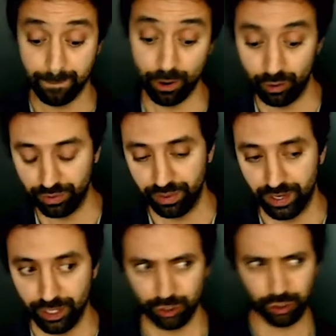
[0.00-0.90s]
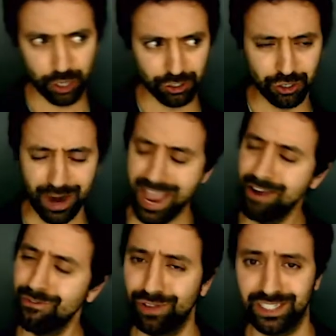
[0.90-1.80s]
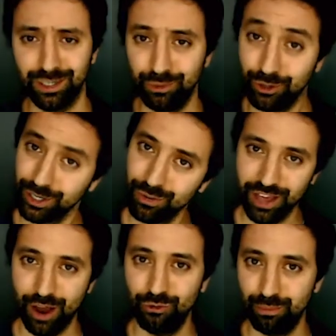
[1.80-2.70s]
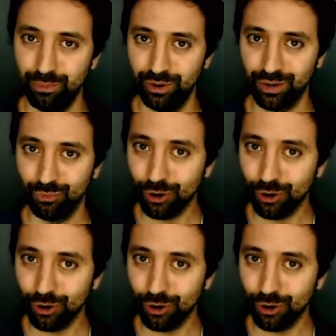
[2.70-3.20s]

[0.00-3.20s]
structure and flexibility with how reporting works.